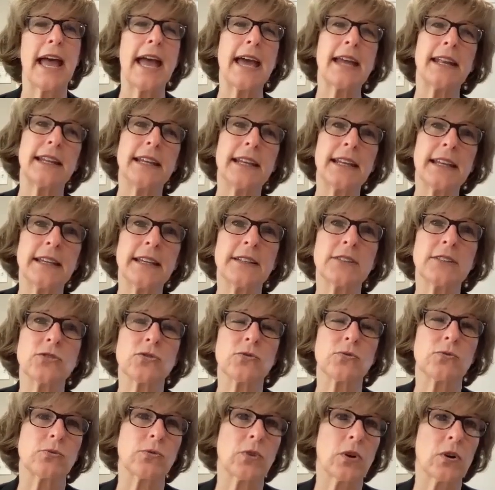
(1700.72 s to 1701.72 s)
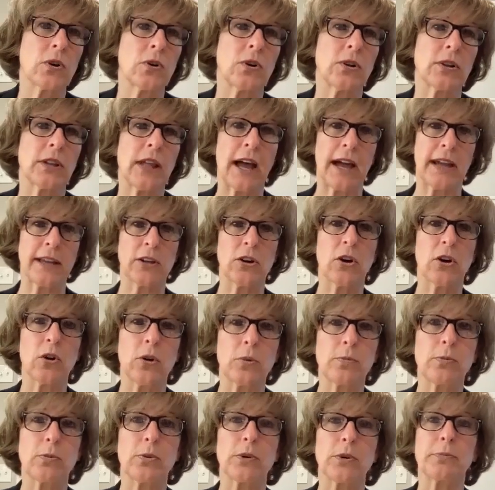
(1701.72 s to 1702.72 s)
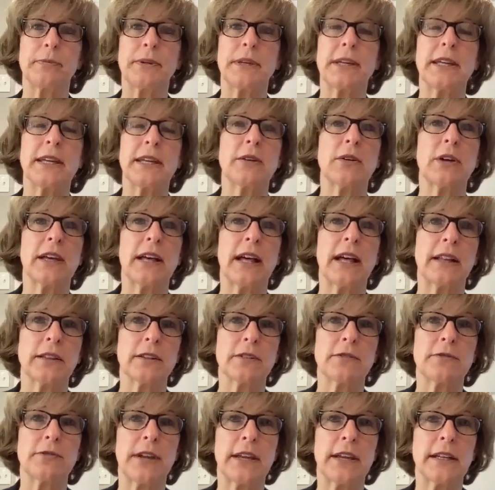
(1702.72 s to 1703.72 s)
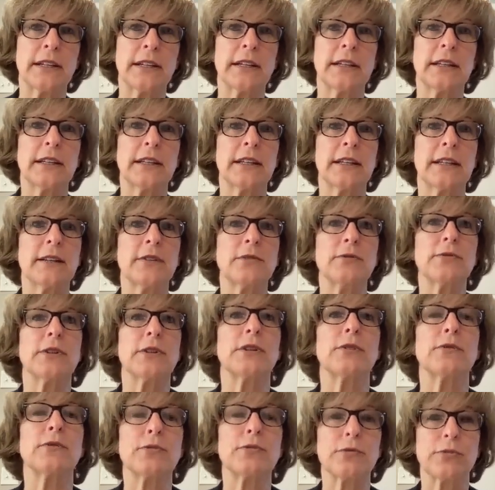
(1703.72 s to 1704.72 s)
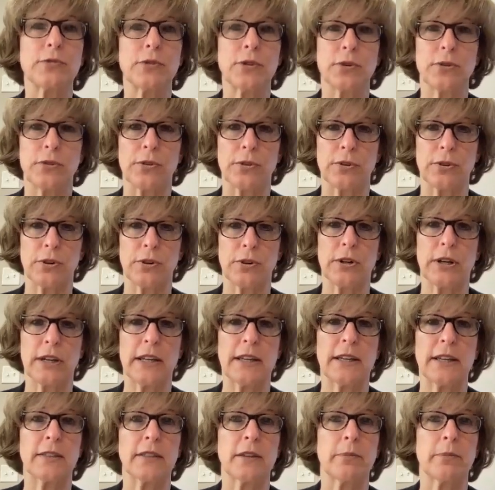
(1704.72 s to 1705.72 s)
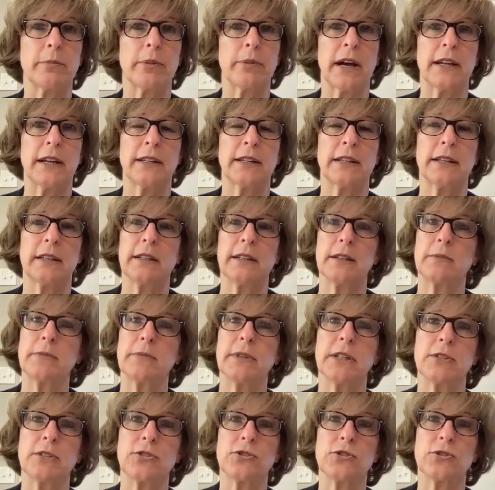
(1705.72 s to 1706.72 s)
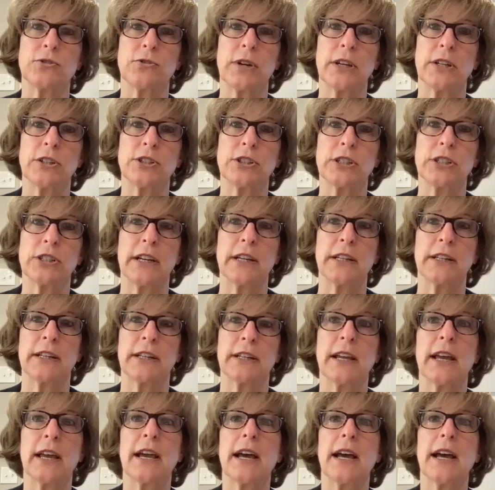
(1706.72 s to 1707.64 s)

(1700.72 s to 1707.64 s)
And its role, I hope, will be elevated even further in the Biden administration.